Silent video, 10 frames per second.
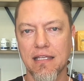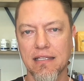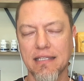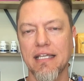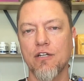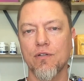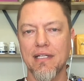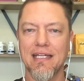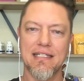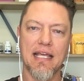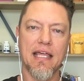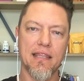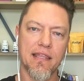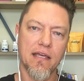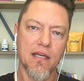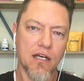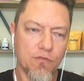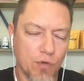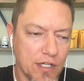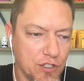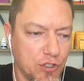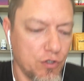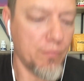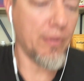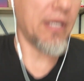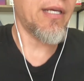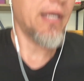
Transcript: literally a tenth of what it should be.